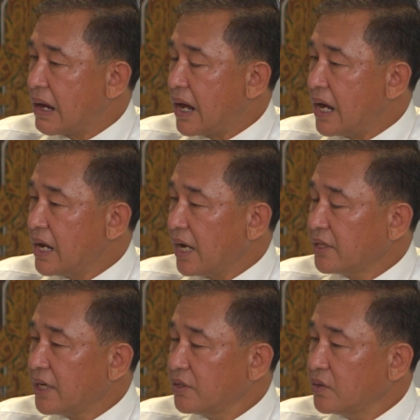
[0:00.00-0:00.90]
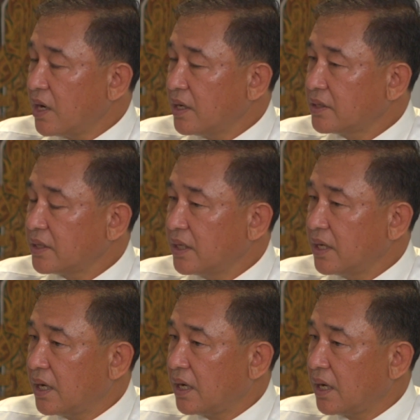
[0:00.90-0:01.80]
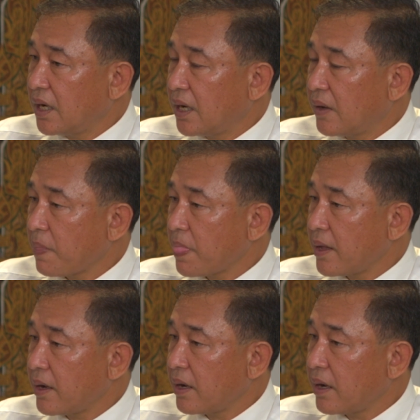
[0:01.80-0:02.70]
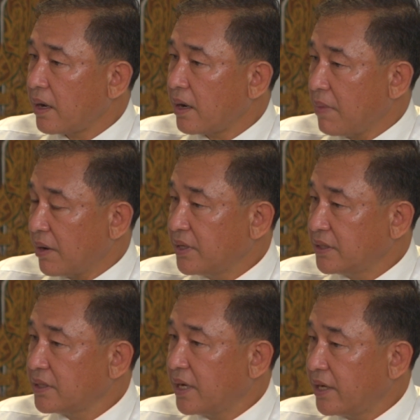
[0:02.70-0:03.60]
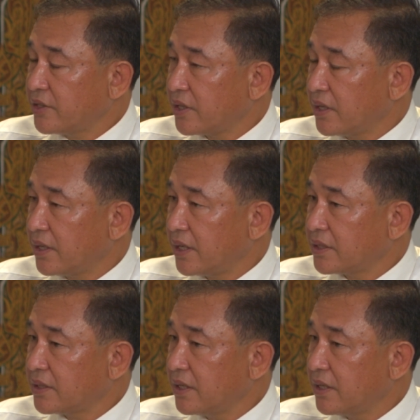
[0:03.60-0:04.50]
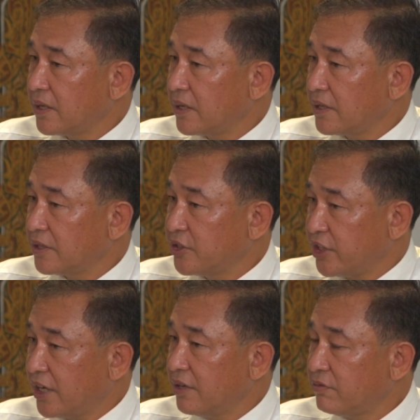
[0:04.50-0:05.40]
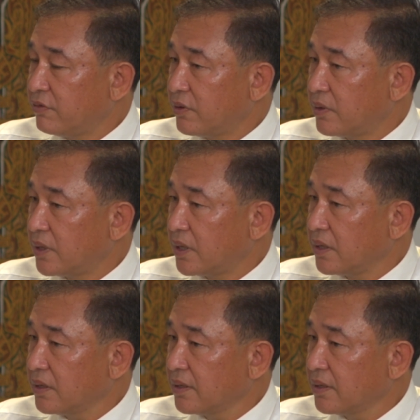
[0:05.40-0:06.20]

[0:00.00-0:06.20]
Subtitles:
I tell you honestly, about this nation, it's still young for